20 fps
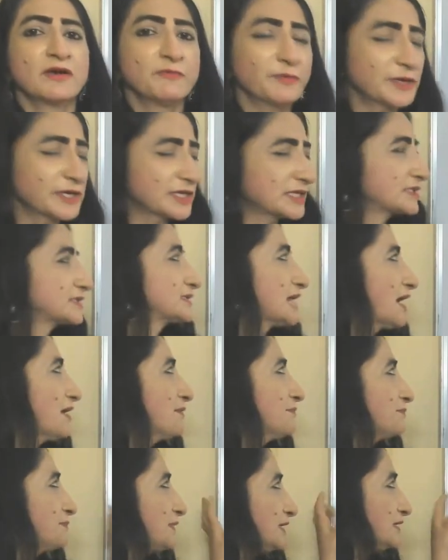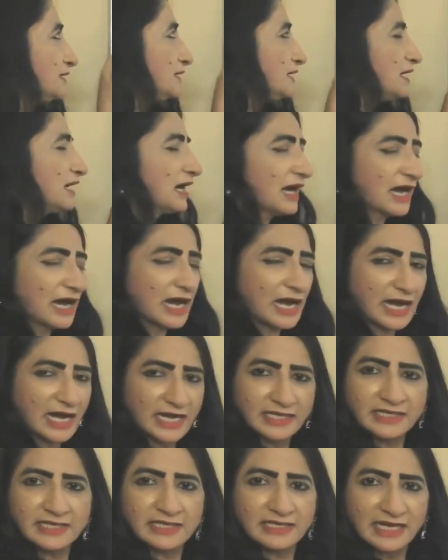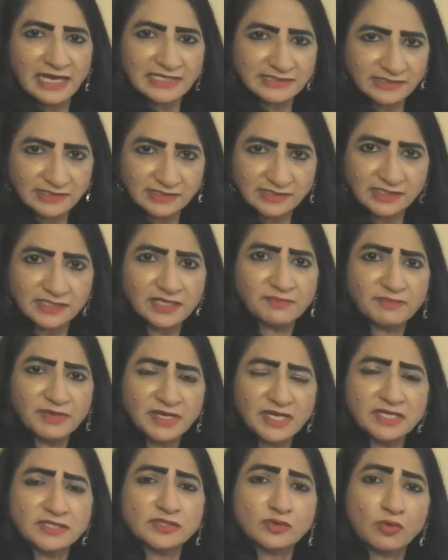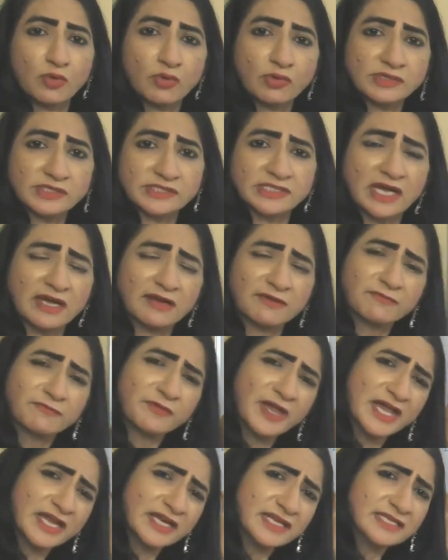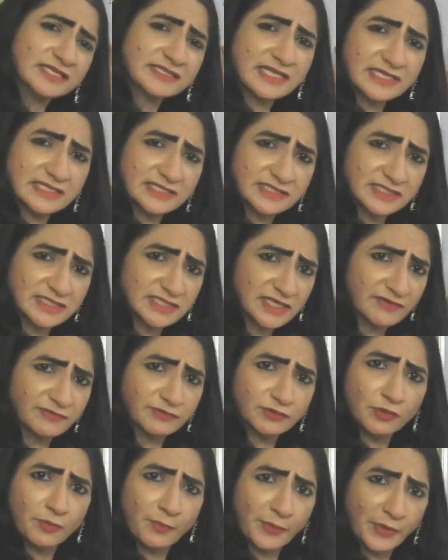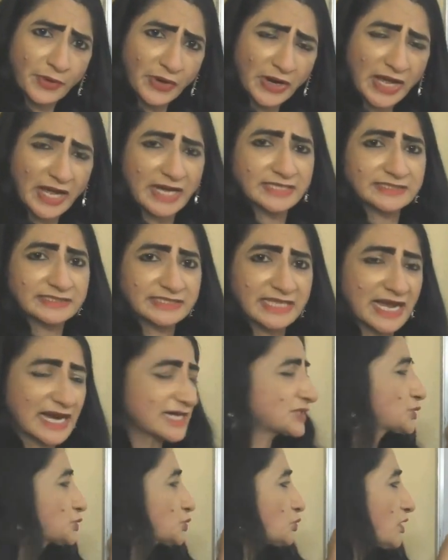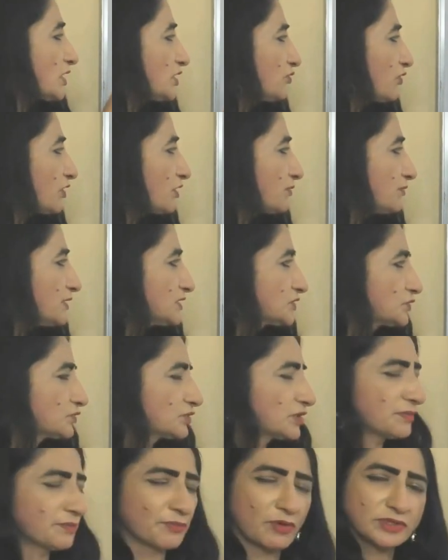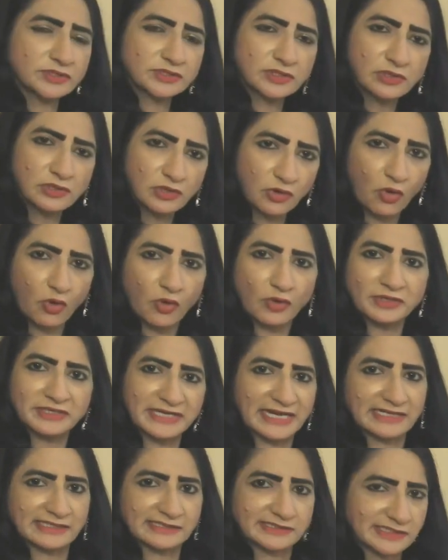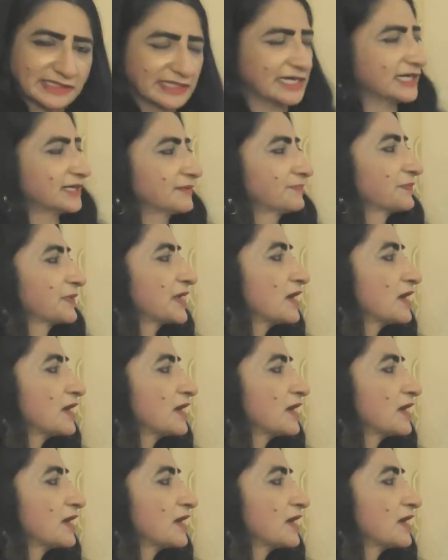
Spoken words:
For example, high elasticity means goods are very sensitive to price, that's why government should impose low tax rate.